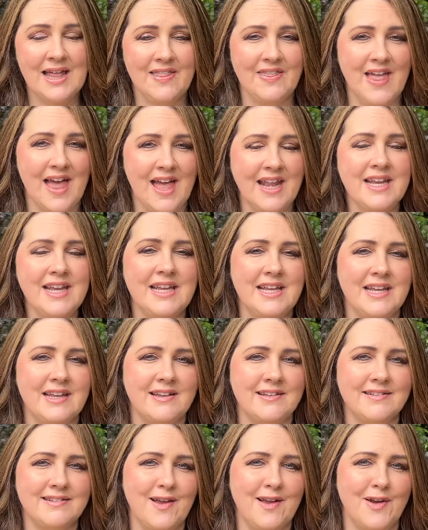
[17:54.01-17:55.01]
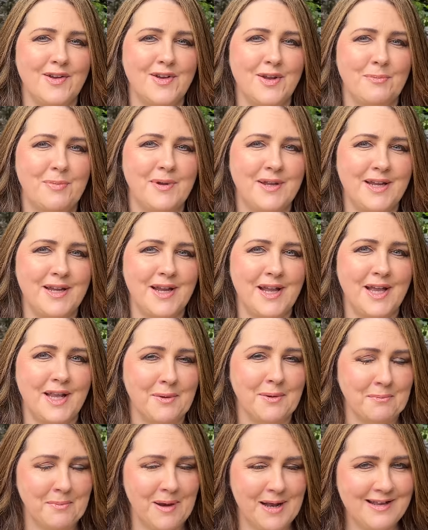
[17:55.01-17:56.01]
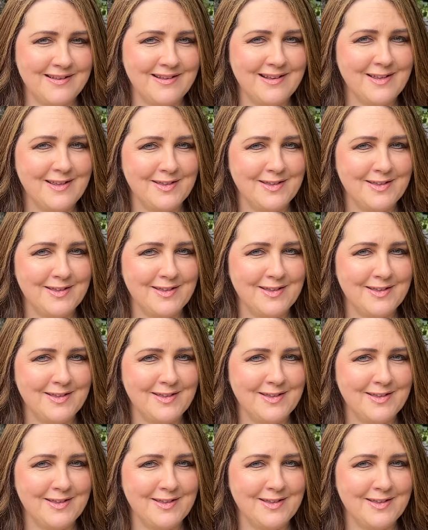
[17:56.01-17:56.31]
That is going to be an amazing